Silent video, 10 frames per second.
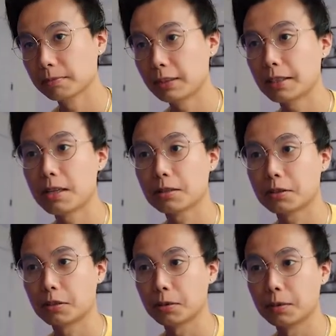That
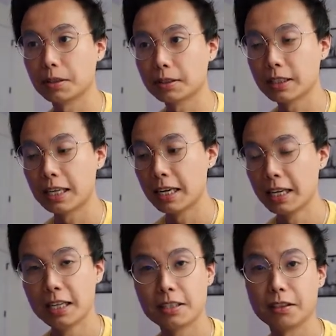Toxicroak was
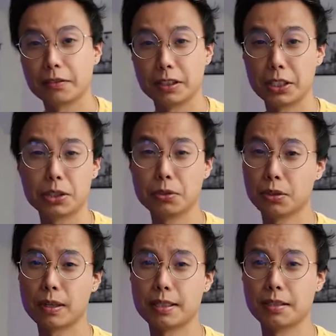definitely a huge
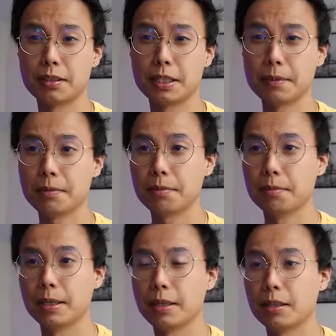threat to the team,
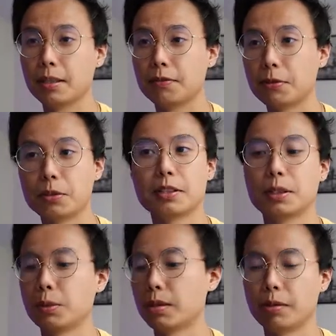but fortunately
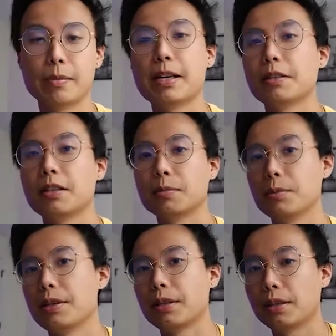we were able to match it up
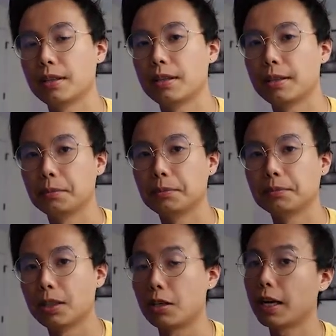with
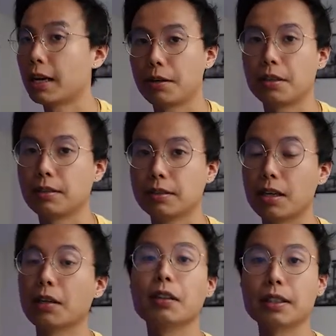our counter
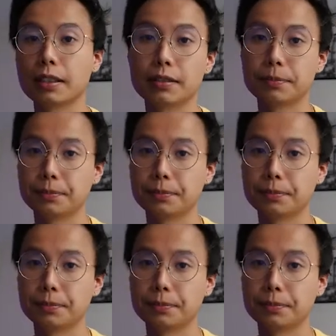on the lead.